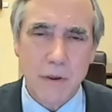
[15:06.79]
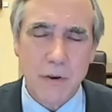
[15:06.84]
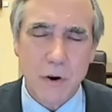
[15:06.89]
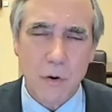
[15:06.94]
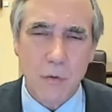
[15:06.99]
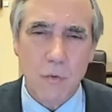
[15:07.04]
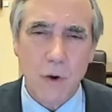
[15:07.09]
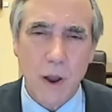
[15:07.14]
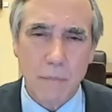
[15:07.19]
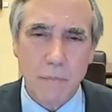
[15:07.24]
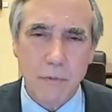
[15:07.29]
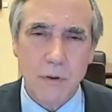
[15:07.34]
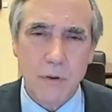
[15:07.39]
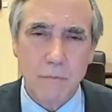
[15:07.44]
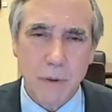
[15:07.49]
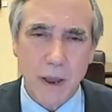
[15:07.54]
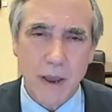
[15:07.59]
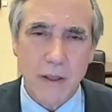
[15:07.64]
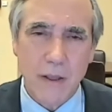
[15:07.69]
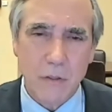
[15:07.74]
corrupted
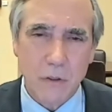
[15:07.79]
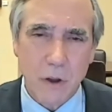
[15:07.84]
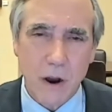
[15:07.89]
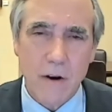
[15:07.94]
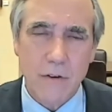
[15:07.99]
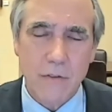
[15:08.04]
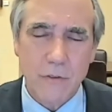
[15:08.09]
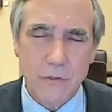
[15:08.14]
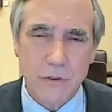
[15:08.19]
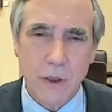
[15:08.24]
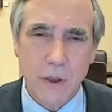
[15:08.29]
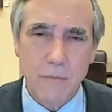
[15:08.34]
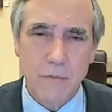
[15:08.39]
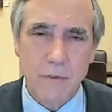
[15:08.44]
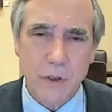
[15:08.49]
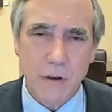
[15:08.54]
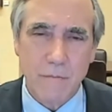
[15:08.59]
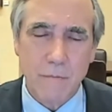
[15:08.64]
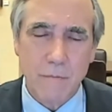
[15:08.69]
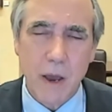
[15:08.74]
by large sums
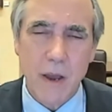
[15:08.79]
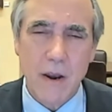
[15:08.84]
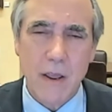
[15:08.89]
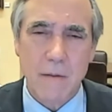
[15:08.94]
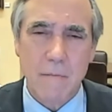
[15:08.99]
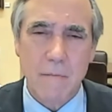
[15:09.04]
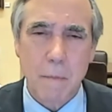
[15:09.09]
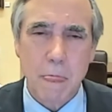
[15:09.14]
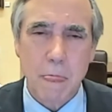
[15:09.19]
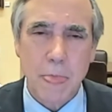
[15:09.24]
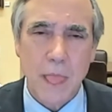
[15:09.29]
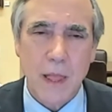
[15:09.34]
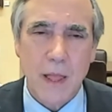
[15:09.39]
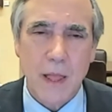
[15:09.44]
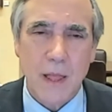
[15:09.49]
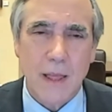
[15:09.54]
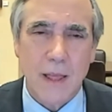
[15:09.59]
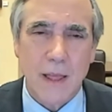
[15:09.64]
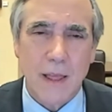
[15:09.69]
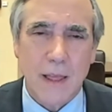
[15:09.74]
of money.
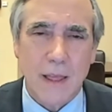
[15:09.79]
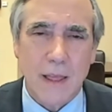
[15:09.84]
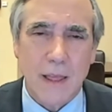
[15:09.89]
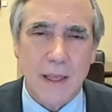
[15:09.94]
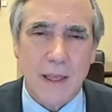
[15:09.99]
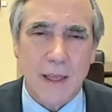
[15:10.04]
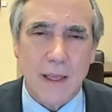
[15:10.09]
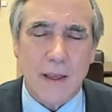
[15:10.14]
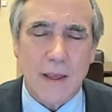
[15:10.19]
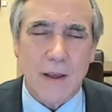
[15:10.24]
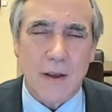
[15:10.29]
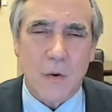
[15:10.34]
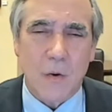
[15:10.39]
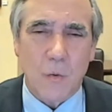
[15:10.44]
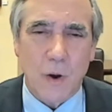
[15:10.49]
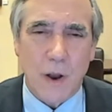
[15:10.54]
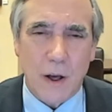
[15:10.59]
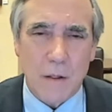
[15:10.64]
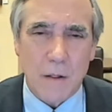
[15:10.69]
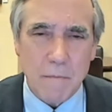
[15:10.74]

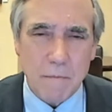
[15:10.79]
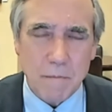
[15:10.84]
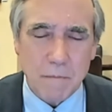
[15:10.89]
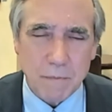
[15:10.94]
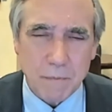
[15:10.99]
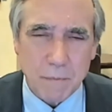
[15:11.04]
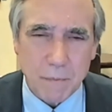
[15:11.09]
Well,